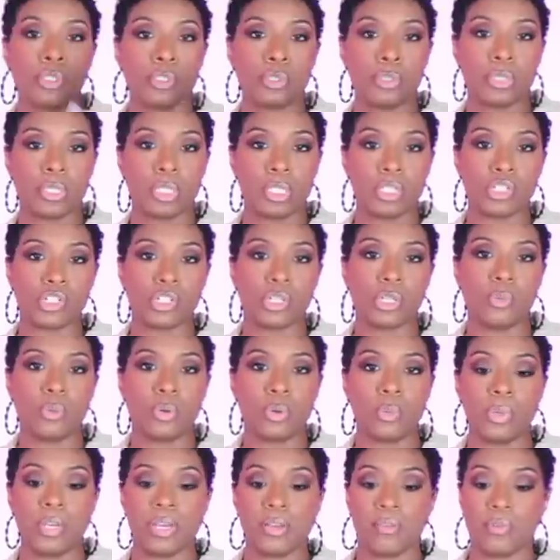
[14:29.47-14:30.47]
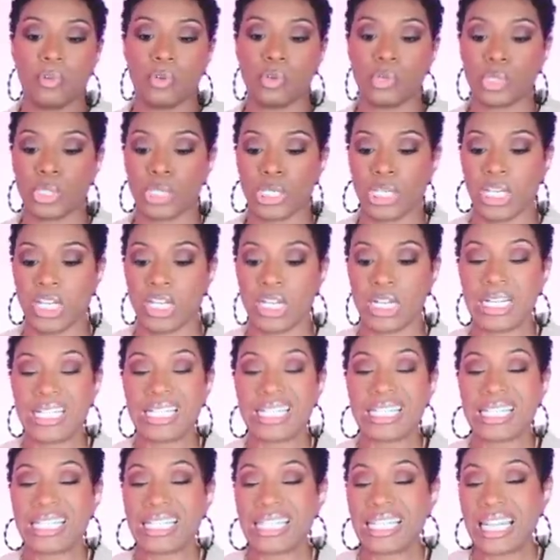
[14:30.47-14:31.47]
So essentially what we have going on here
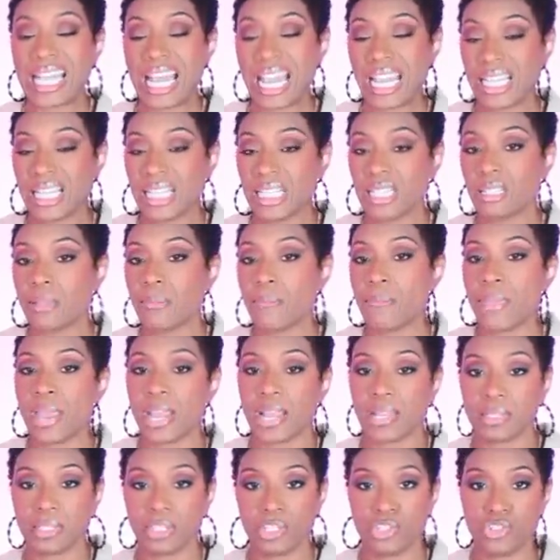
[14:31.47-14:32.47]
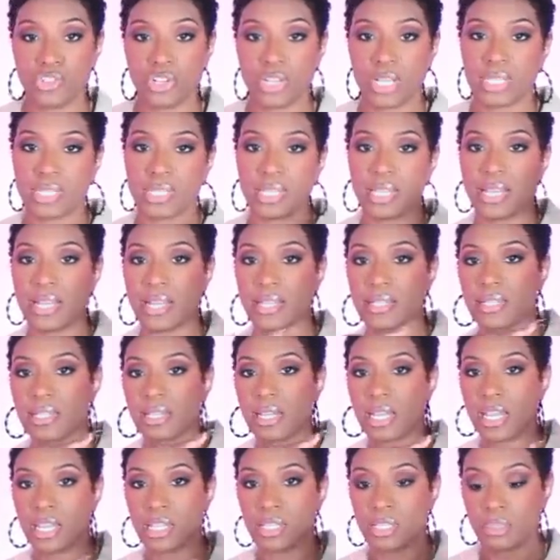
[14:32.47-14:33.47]
is a nice maxi dress. It has
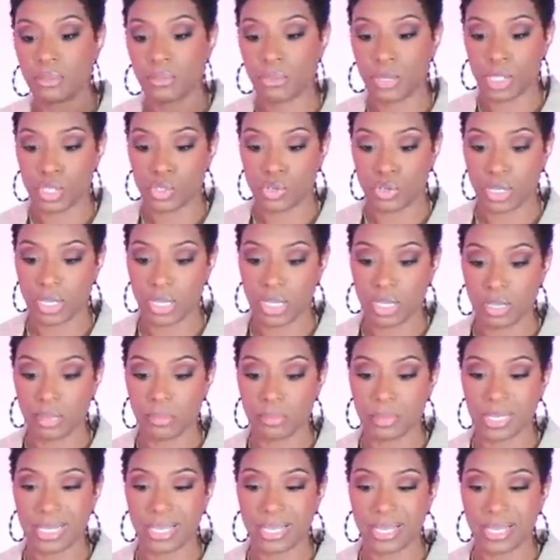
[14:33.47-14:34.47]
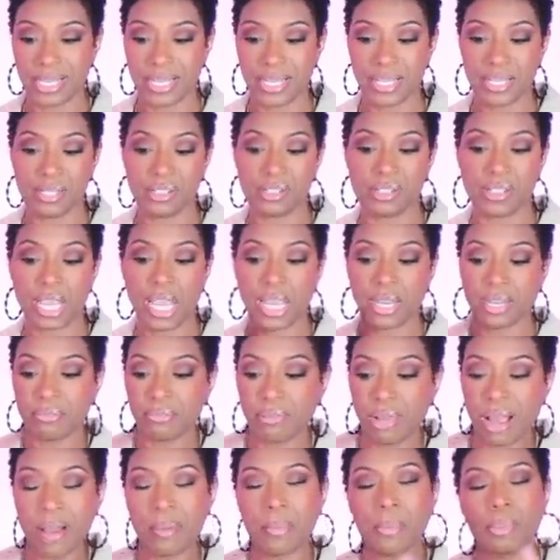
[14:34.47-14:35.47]
an asymmetric hemline, kind
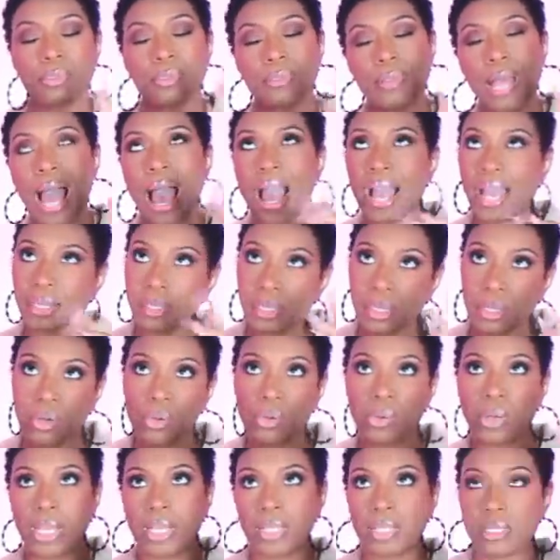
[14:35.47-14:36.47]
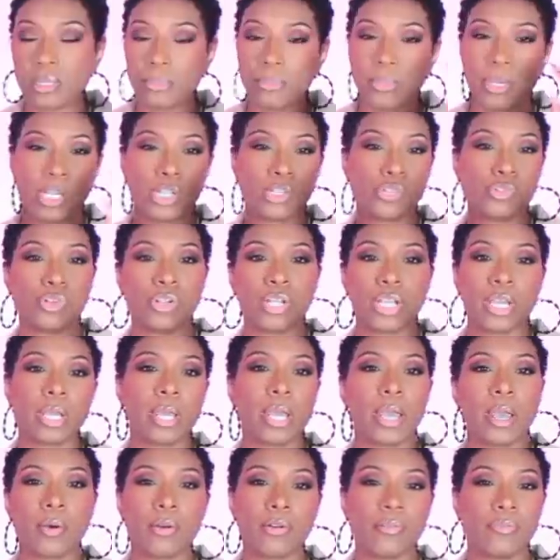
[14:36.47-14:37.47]
of almost high-low asymmetric,
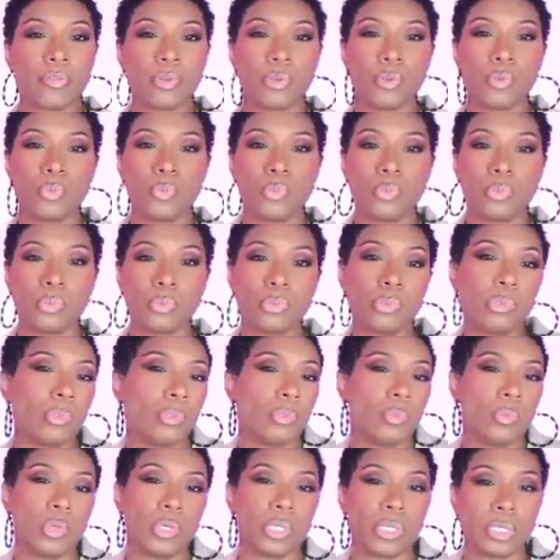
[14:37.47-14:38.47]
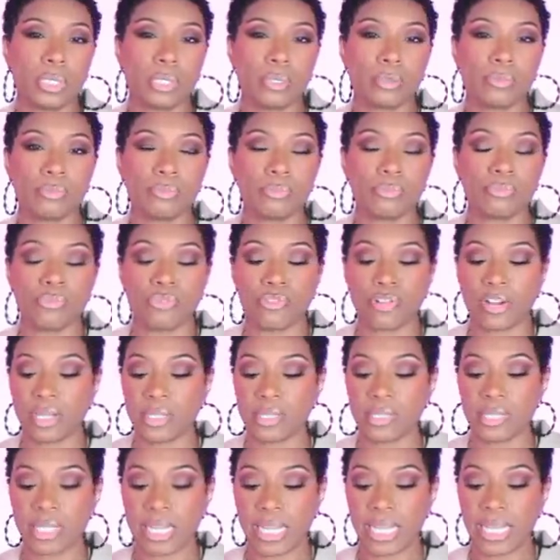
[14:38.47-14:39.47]
however you want to
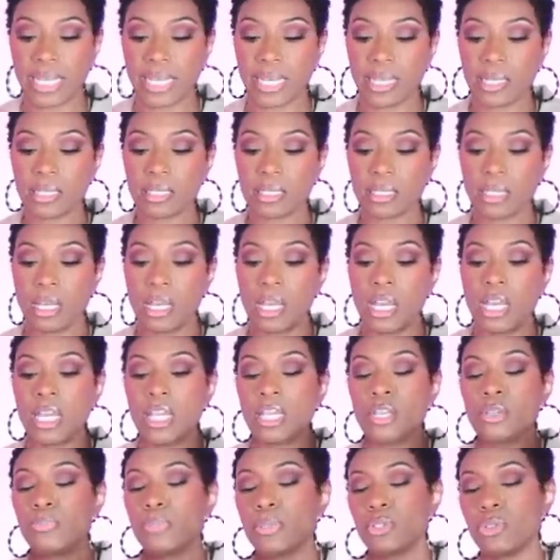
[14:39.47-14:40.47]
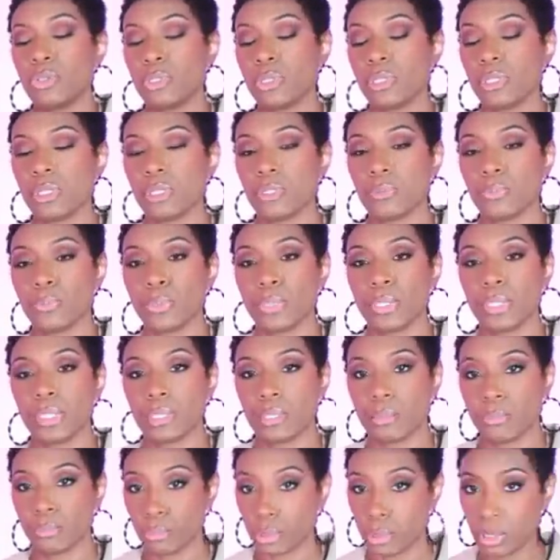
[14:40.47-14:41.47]
phrase it, I guess. But you see it's pretty
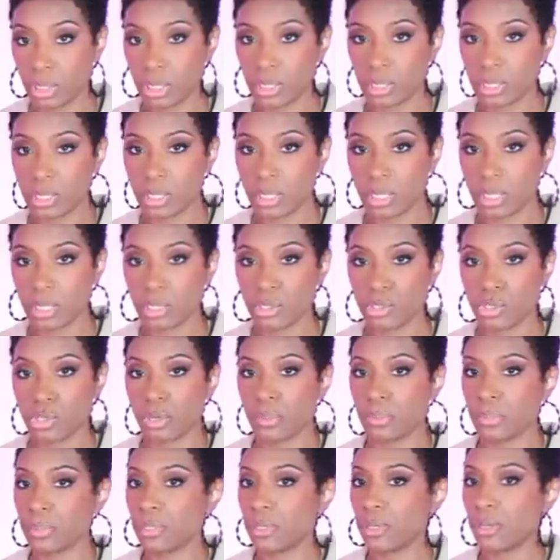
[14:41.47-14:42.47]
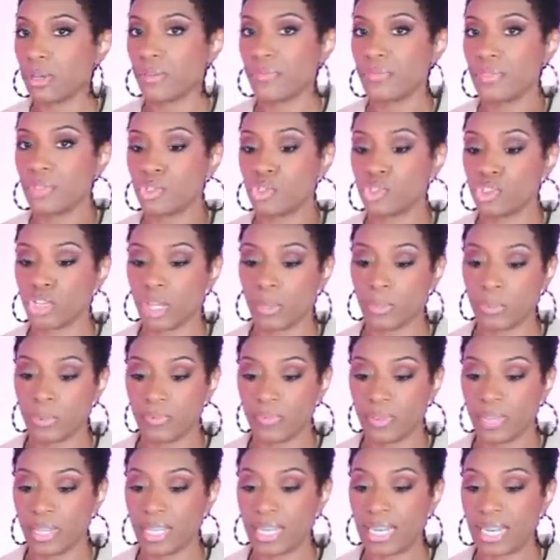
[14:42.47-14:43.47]
simplistic in terms of the shape
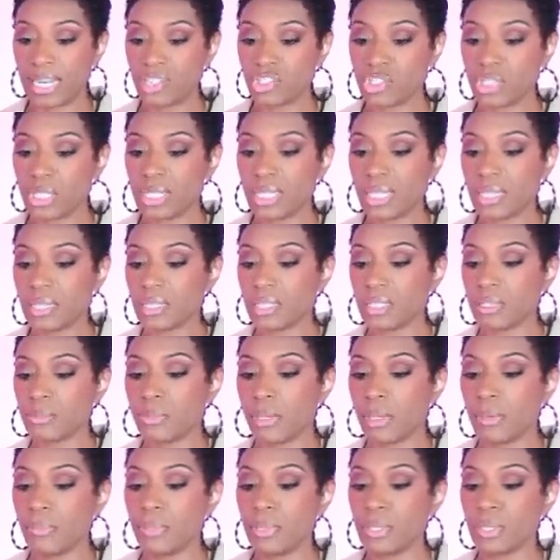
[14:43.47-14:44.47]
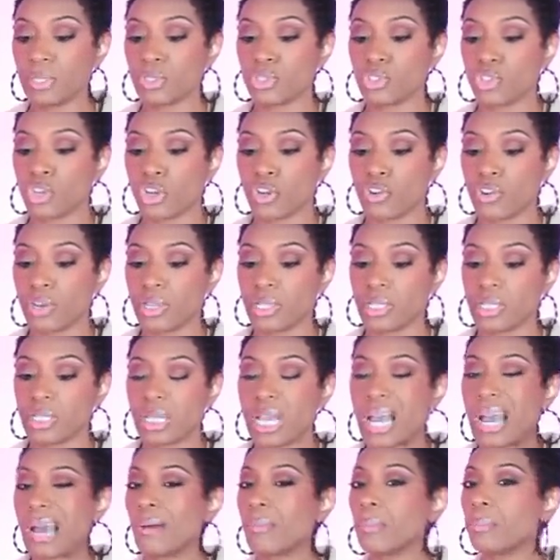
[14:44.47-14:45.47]
of it, and I actually think this may be a skirt and a
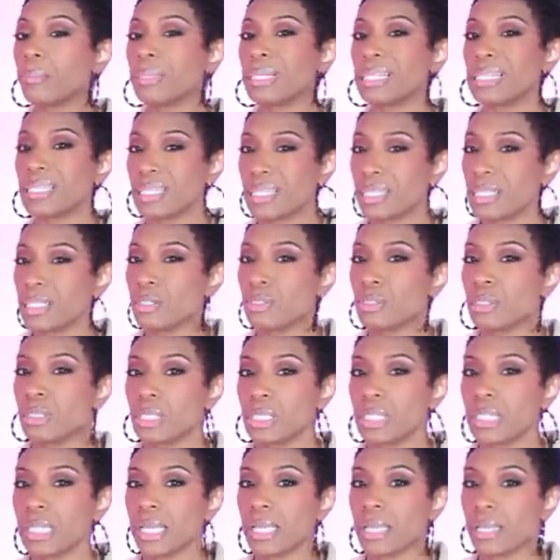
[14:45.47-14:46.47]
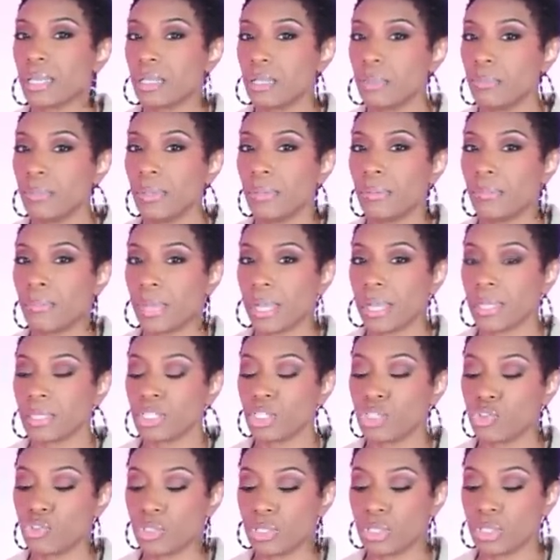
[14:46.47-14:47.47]
top, but it still looks like it could be a
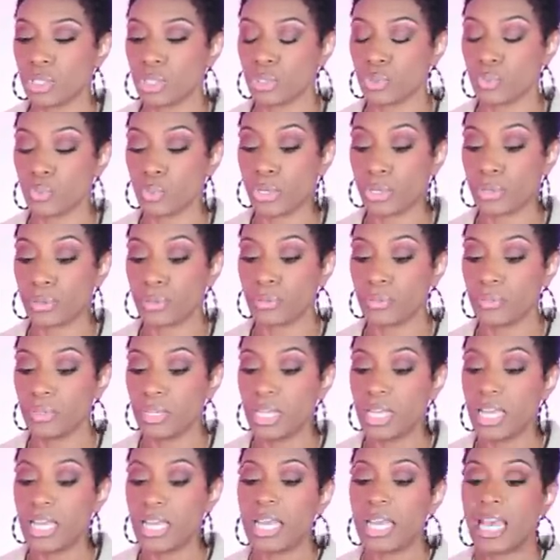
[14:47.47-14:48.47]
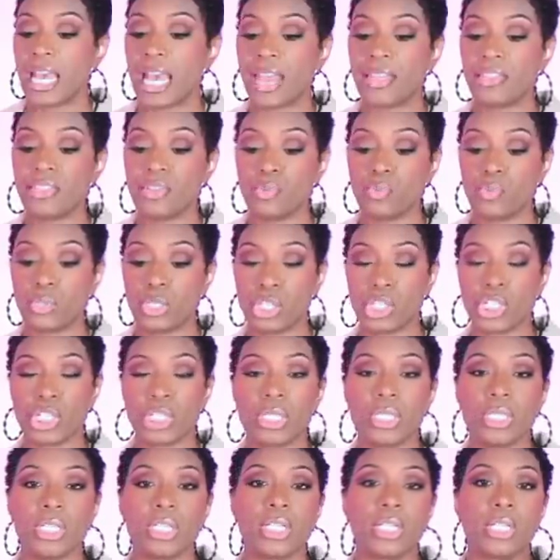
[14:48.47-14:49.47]
maxi dress as well. And then what
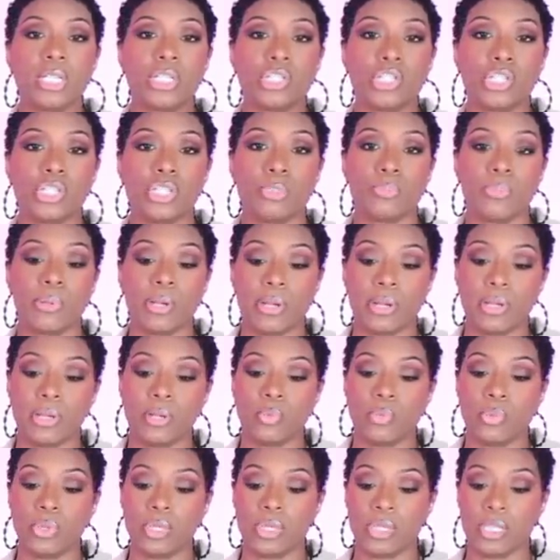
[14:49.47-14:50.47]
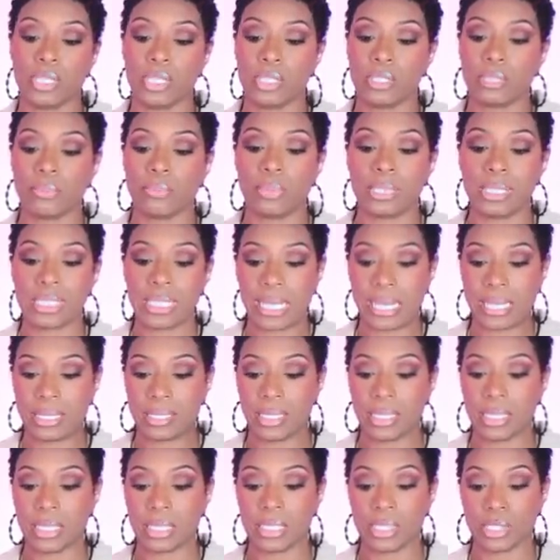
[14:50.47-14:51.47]
she's done is she's paired it with these
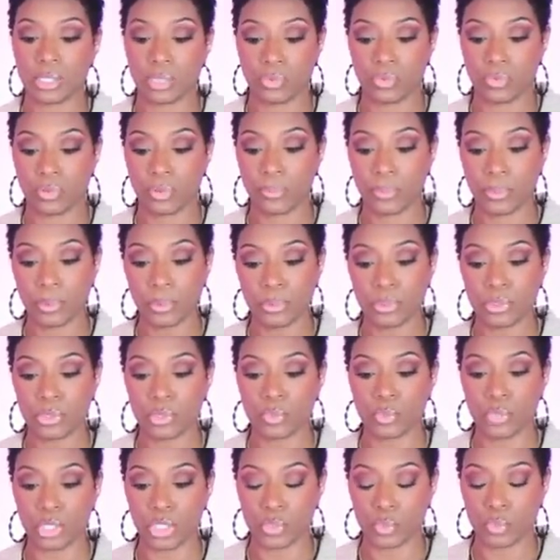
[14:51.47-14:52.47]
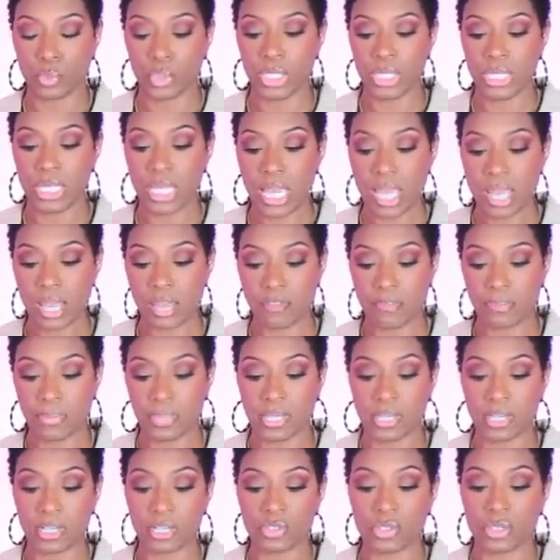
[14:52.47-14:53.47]
metallic silver boots, which we love
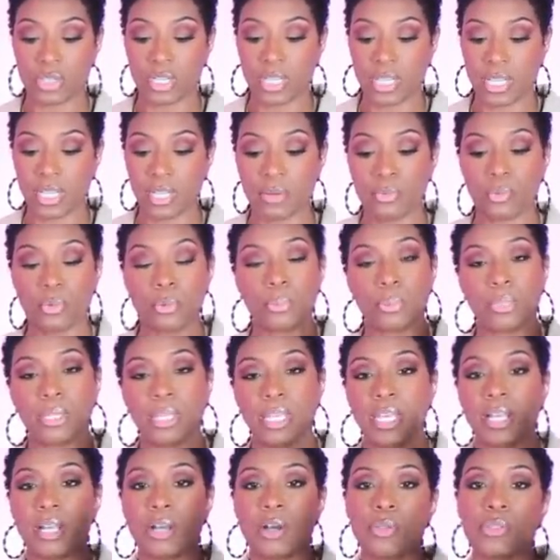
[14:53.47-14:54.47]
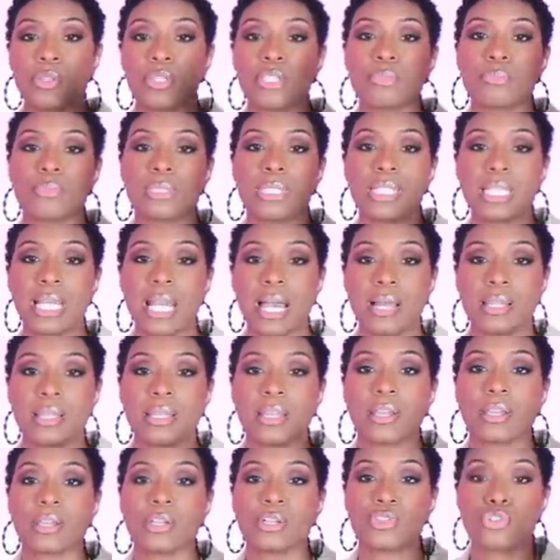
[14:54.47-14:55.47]
because again we're playing on this
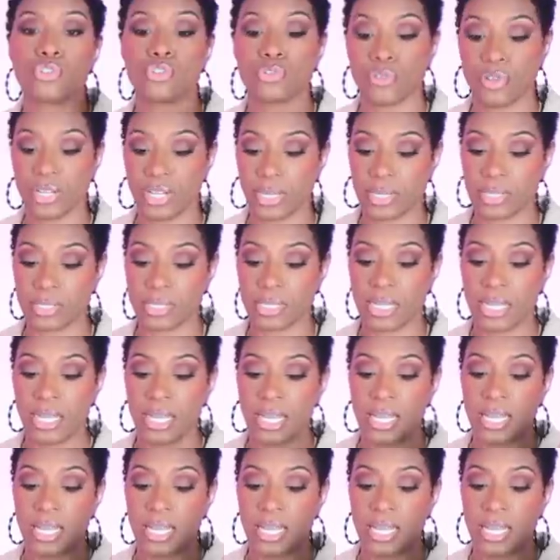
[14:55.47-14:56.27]
metallic trend.